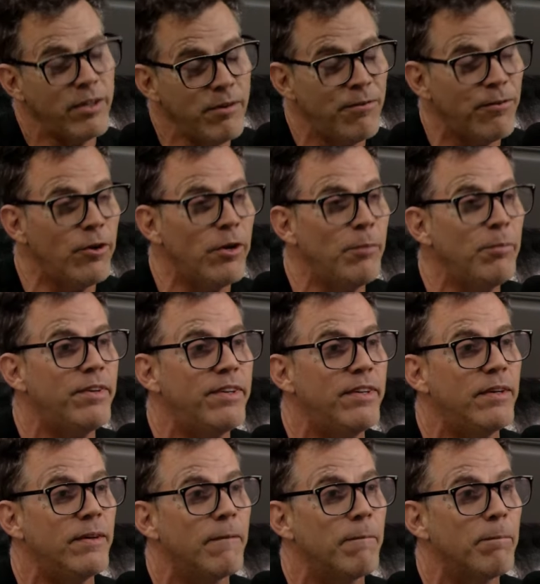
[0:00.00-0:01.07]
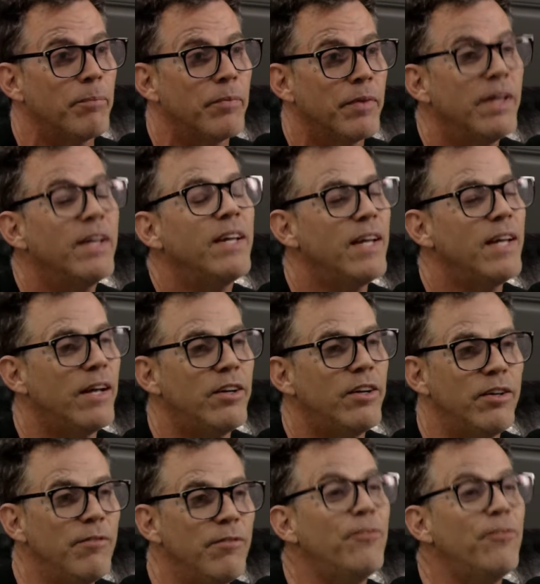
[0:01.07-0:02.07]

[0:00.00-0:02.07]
did they look at your body and say you can get